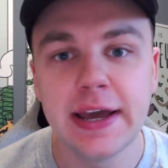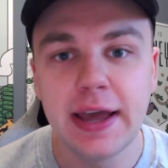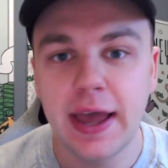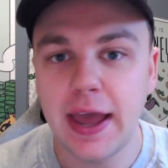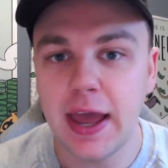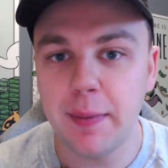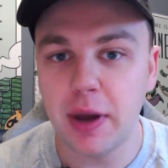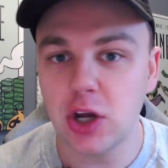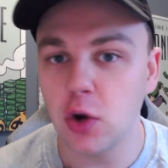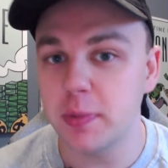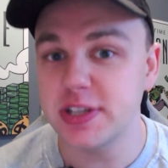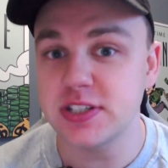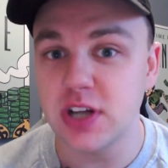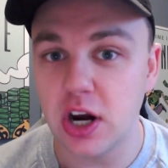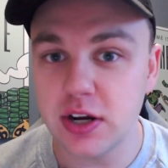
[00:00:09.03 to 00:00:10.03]
I got my
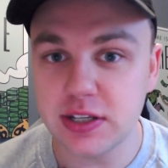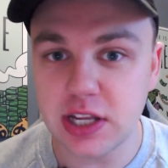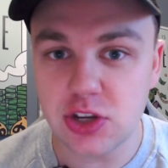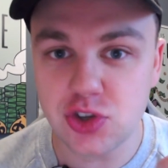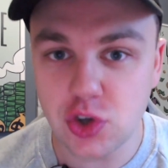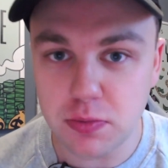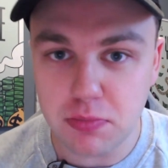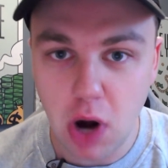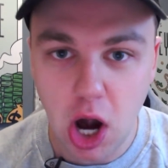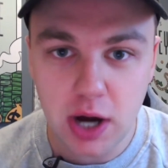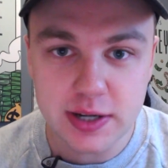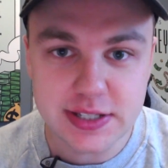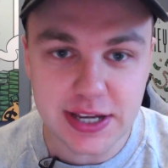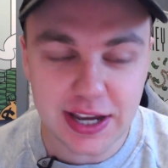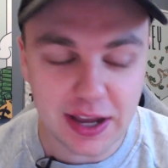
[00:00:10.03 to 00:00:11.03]
start in digital
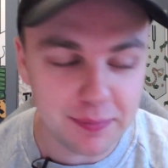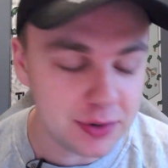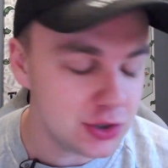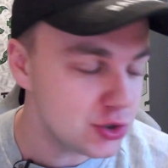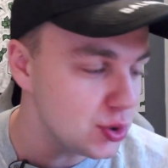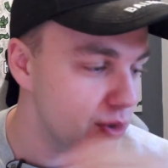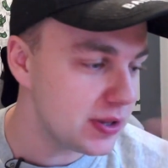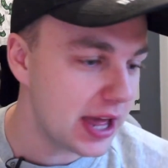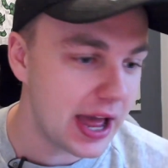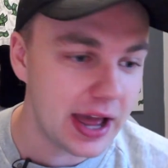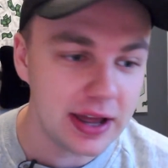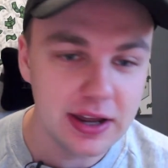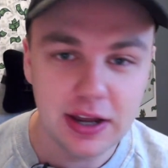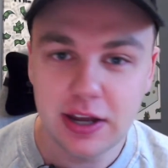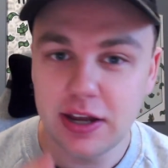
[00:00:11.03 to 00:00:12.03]
marketing. I've been doing
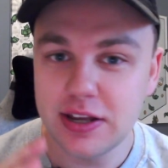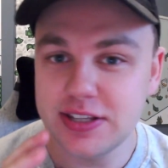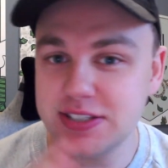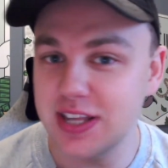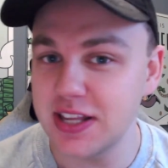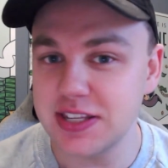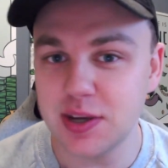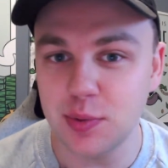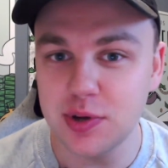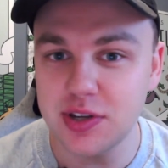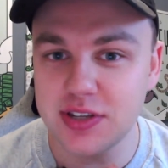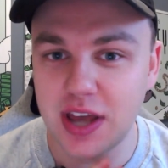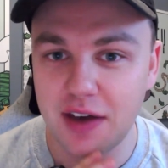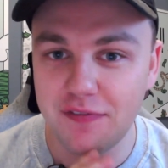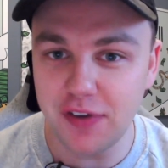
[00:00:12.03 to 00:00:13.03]
that since I was
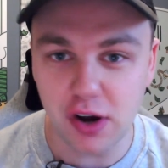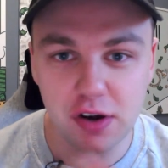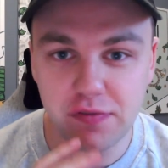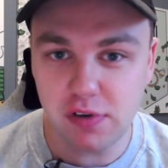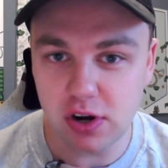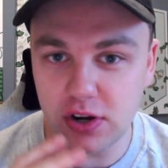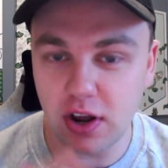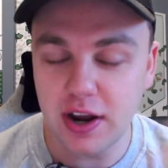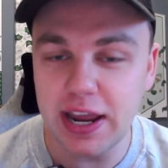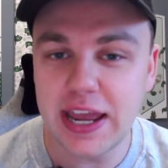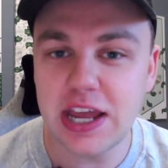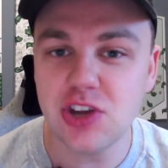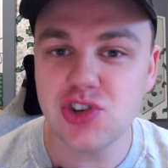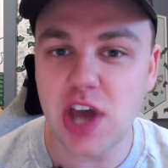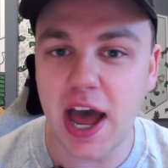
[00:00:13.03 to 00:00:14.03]
at a very, very young
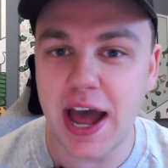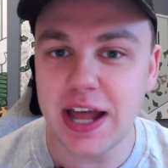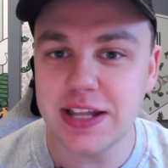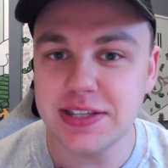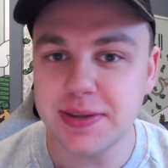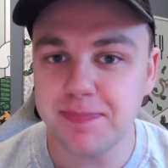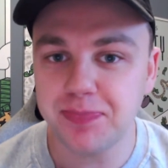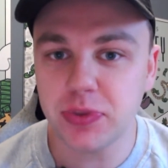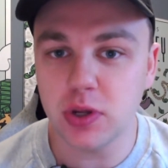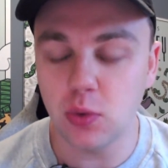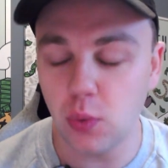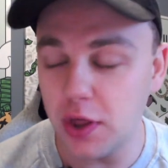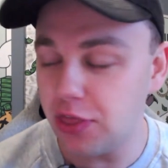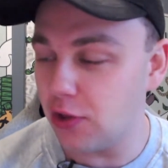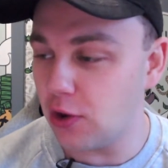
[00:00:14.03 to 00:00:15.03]
age, and
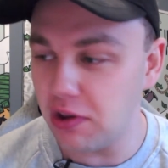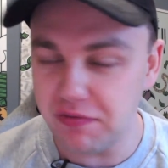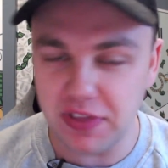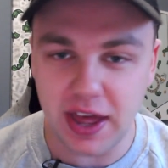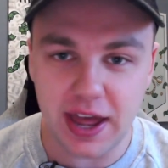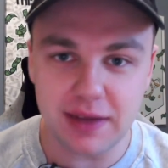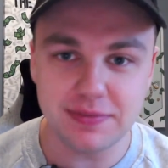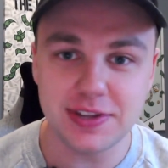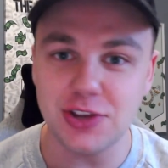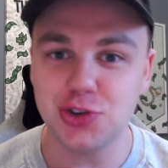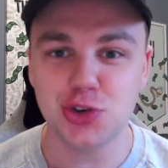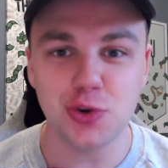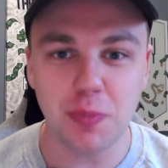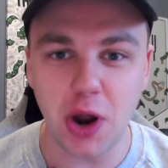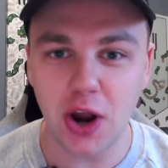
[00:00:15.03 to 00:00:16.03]
with all of that
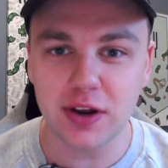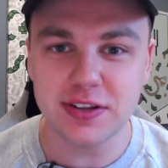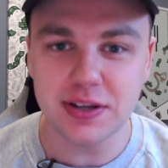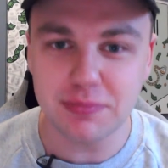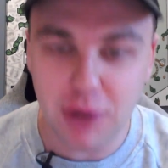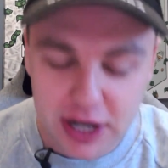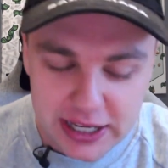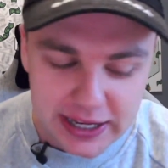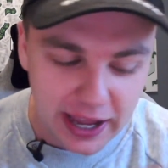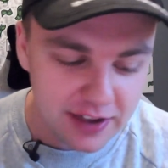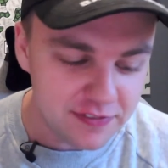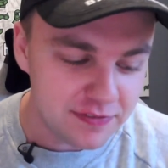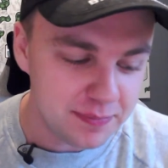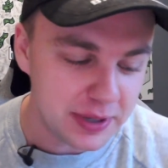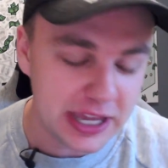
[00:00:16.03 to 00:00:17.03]
digital marketing money,
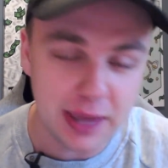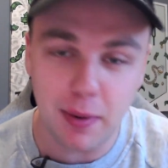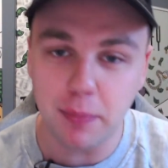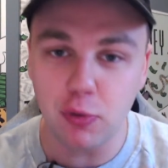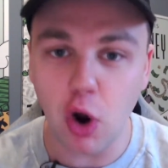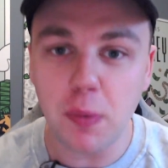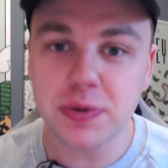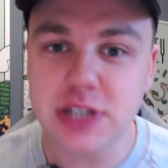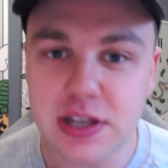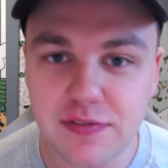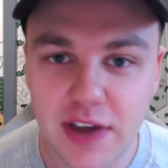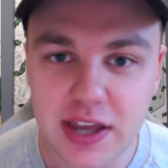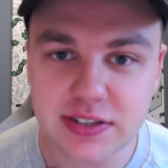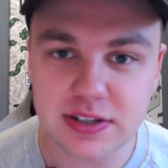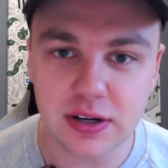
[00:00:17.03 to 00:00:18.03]
I've became a property
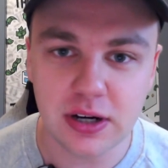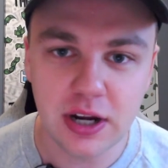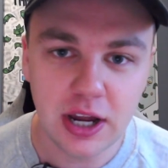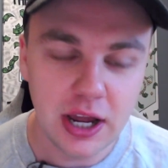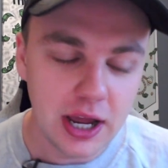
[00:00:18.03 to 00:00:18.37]
investor.